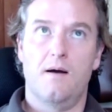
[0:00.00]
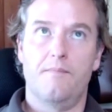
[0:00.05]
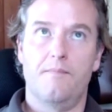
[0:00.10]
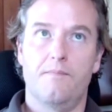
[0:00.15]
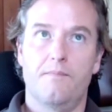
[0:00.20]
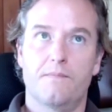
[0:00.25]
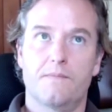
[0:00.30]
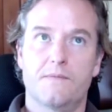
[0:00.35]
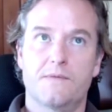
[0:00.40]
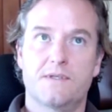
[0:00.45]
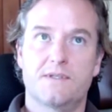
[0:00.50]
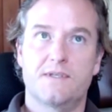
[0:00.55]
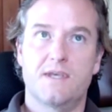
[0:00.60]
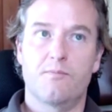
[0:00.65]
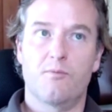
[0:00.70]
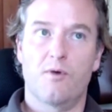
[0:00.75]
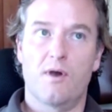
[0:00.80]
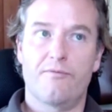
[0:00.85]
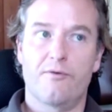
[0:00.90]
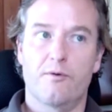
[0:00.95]
steam
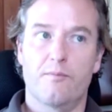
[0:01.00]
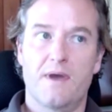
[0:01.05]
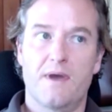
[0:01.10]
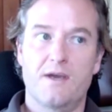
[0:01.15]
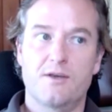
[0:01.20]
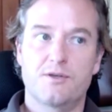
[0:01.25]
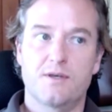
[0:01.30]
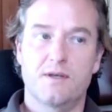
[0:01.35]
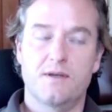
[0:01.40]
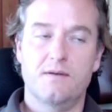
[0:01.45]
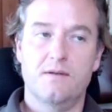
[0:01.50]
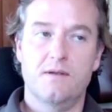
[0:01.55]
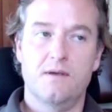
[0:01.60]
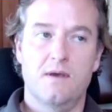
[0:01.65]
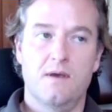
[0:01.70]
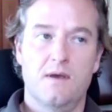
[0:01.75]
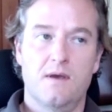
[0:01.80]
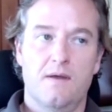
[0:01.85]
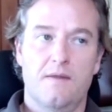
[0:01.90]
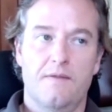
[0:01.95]
reformation,
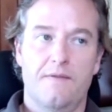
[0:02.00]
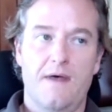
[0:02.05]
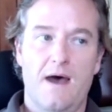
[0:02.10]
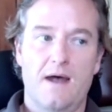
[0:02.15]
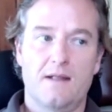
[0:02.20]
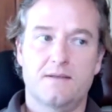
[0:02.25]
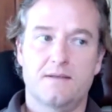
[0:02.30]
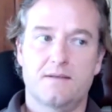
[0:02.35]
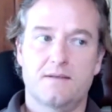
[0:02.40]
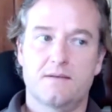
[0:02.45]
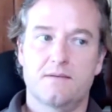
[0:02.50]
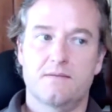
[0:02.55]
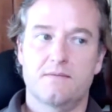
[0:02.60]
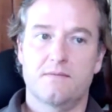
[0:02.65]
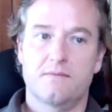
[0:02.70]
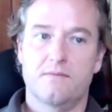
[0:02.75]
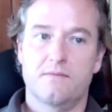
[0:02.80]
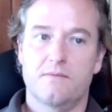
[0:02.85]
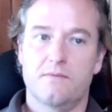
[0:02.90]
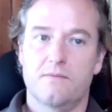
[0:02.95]
that's
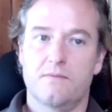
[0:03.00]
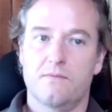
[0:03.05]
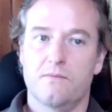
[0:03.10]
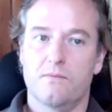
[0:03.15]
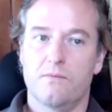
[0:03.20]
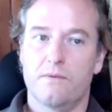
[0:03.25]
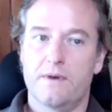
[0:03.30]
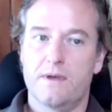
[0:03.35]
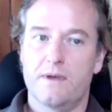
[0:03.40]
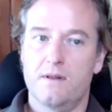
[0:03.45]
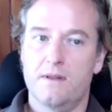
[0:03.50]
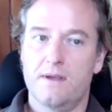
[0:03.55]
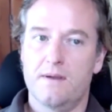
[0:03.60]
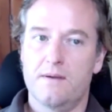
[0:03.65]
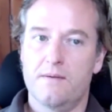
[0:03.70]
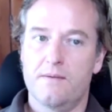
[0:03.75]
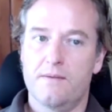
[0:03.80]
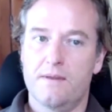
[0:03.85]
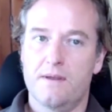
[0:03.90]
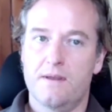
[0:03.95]
really
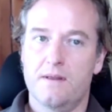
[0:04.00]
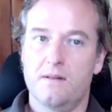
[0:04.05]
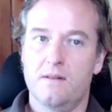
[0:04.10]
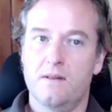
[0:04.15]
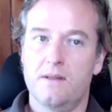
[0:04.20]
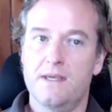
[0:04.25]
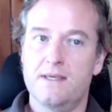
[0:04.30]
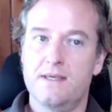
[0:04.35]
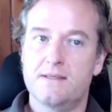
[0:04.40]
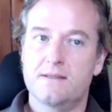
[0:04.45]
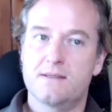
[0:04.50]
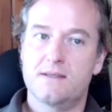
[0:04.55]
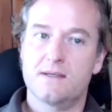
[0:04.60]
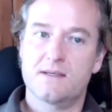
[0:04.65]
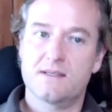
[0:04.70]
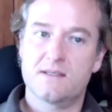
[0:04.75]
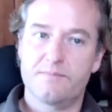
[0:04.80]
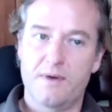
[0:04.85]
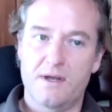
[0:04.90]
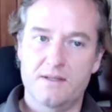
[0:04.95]
the least
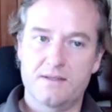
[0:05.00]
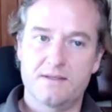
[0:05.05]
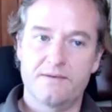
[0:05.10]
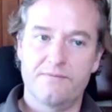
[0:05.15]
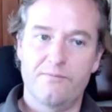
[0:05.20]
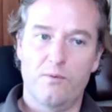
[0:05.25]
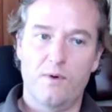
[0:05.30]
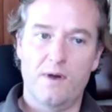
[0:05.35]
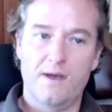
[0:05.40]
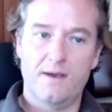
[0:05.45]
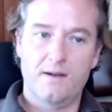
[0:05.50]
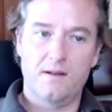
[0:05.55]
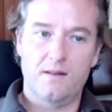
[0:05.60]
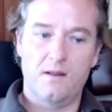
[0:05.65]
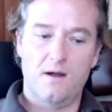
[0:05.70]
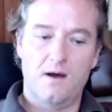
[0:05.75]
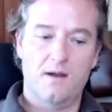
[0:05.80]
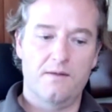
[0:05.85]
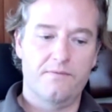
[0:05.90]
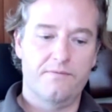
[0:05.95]
expensive way in a
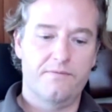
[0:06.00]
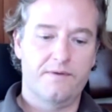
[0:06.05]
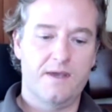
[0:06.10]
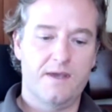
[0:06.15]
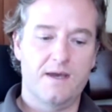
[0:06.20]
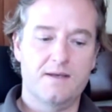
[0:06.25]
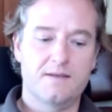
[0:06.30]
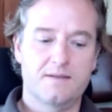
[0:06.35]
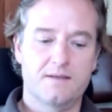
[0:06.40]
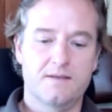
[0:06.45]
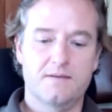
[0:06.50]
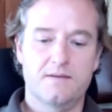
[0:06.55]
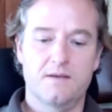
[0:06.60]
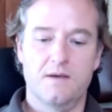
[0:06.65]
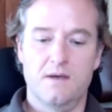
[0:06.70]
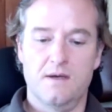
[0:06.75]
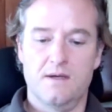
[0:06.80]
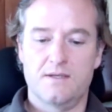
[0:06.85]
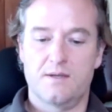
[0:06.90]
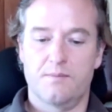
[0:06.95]
lot of cases
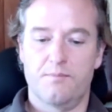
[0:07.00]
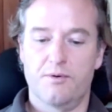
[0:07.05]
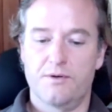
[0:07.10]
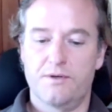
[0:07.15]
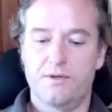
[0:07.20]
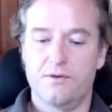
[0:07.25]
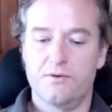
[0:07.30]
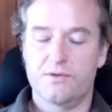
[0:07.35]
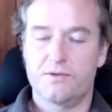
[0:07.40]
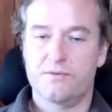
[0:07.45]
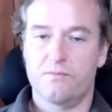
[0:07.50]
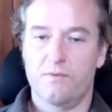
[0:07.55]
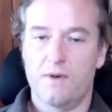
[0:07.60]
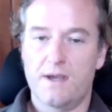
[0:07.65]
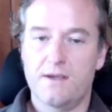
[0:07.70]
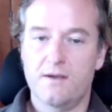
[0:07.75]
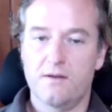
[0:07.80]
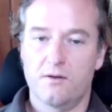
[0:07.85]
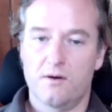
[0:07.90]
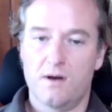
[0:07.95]
to produce
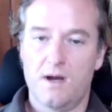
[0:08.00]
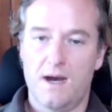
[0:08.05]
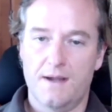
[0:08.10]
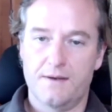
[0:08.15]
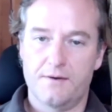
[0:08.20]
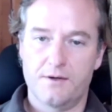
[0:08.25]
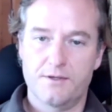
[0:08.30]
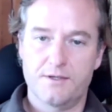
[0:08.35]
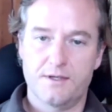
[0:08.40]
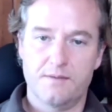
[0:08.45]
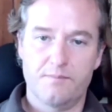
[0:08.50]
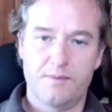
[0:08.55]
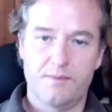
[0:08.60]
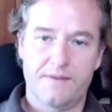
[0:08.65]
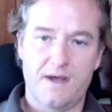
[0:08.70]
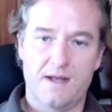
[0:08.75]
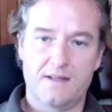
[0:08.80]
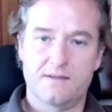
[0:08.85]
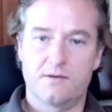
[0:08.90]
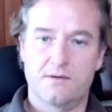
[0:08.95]
regular hydrogen, but
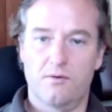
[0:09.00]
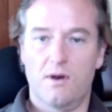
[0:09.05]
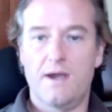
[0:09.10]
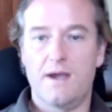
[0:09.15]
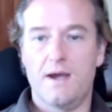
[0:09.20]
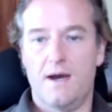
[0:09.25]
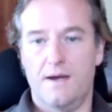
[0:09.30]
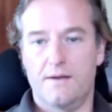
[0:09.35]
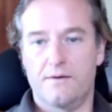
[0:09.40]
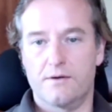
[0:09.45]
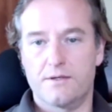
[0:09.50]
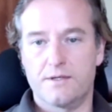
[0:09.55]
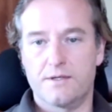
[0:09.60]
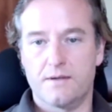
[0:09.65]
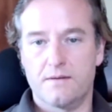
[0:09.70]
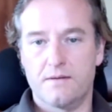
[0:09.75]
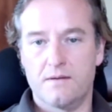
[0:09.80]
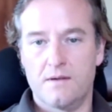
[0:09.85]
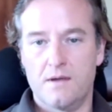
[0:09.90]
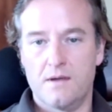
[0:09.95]
that's gray hydrogen.
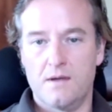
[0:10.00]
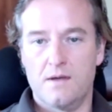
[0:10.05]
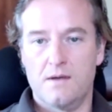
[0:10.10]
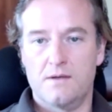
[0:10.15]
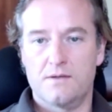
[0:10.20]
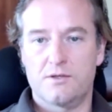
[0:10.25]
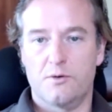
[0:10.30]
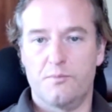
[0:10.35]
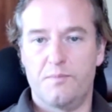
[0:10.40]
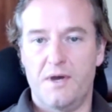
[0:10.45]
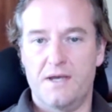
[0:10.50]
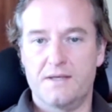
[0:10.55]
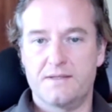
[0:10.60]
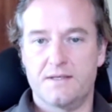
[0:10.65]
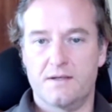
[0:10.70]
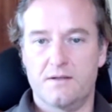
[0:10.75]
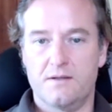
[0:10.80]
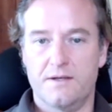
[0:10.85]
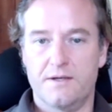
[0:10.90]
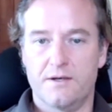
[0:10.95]
So
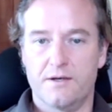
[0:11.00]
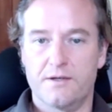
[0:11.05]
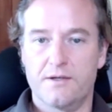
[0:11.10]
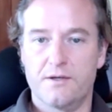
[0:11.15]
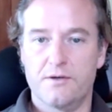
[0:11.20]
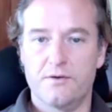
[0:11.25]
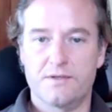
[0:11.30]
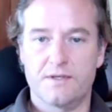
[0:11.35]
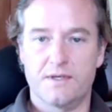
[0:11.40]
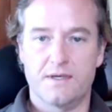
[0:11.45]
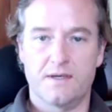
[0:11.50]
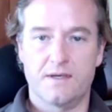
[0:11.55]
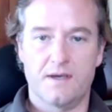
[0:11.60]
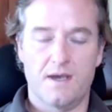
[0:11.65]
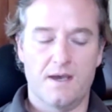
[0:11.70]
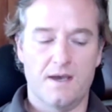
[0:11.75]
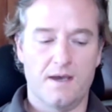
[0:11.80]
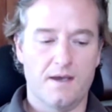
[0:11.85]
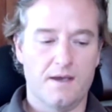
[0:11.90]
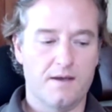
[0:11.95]
basically, you're using
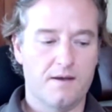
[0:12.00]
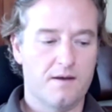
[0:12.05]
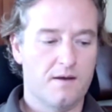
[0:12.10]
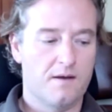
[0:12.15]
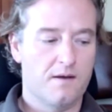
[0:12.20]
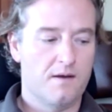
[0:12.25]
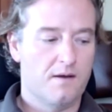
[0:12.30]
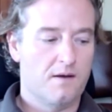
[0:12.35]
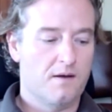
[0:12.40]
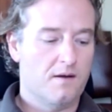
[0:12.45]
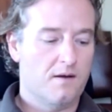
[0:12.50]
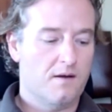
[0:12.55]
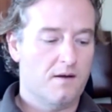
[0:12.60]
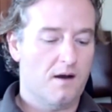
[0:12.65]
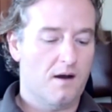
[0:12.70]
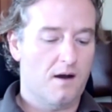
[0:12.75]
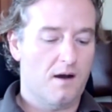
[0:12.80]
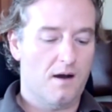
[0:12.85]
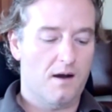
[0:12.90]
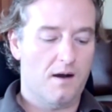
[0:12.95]
a
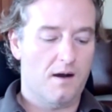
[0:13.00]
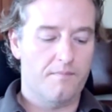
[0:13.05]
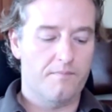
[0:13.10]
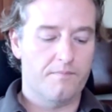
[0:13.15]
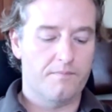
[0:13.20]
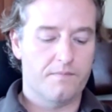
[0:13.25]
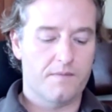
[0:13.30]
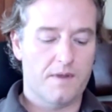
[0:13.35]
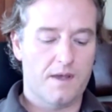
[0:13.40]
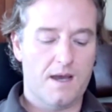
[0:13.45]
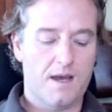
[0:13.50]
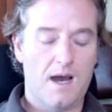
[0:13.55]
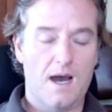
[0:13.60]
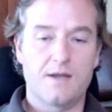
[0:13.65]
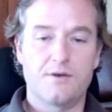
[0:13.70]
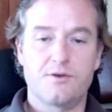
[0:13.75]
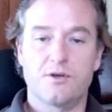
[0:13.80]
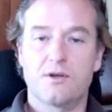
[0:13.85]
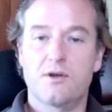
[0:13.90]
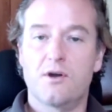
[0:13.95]

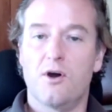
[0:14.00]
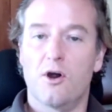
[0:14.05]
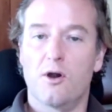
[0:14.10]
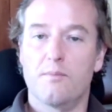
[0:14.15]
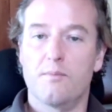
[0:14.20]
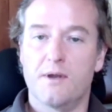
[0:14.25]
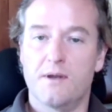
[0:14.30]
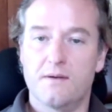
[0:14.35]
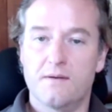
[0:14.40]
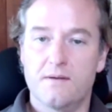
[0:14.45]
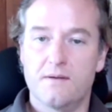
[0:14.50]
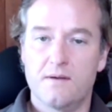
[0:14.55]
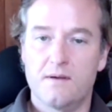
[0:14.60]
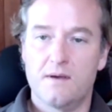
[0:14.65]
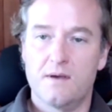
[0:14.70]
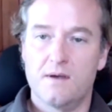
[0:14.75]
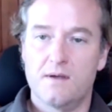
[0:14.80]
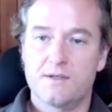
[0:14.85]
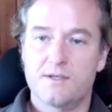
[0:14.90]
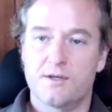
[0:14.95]
hydrocarbon
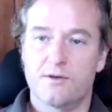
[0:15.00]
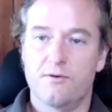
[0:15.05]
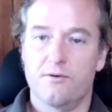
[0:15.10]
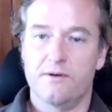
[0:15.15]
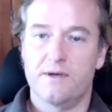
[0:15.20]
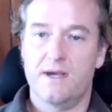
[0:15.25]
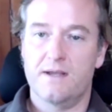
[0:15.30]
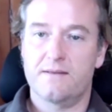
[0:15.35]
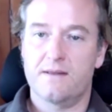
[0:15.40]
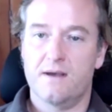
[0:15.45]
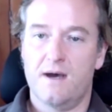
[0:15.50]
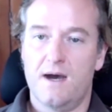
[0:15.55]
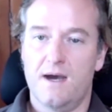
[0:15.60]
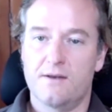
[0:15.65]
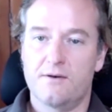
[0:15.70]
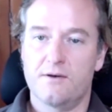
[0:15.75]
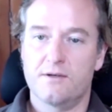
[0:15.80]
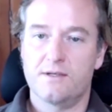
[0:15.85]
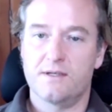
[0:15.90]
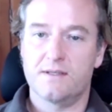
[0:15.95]
to create the
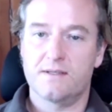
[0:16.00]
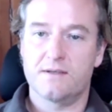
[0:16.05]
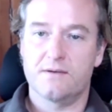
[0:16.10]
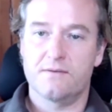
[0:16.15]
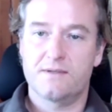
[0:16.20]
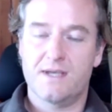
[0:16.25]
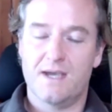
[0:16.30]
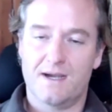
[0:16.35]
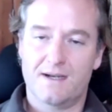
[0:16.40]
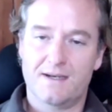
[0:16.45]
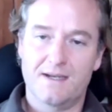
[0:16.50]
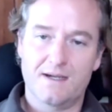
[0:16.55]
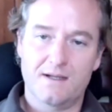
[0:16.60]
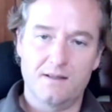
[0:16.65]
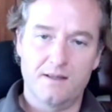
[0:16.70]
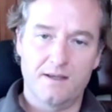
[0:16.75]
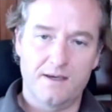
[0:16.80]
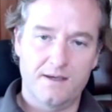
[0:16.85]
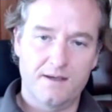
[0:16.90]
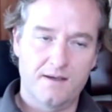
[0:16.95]
hydrogen. So
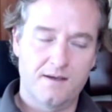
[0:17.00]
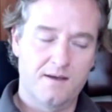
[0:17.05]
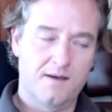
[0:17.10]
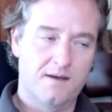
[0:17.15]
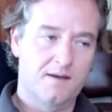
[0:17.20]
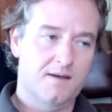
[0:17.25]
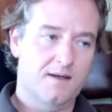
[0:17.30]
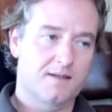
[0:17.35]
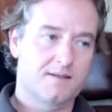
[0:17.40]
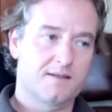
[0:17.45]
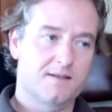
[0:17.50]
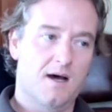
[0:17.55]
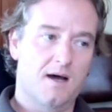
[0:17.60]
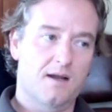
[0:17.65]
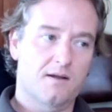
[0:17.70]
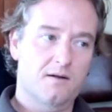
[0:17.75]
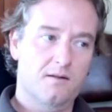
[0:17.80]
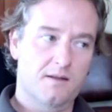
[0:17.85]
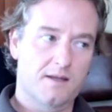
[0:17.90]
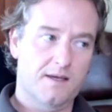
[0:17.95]
technically, it's not
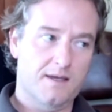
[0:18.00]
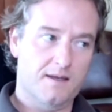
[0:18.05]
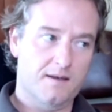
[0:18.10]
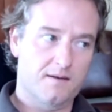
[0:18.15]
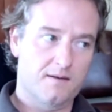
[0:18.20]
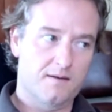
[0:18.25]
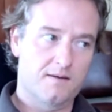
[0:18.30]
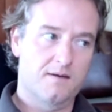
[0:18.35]
clean.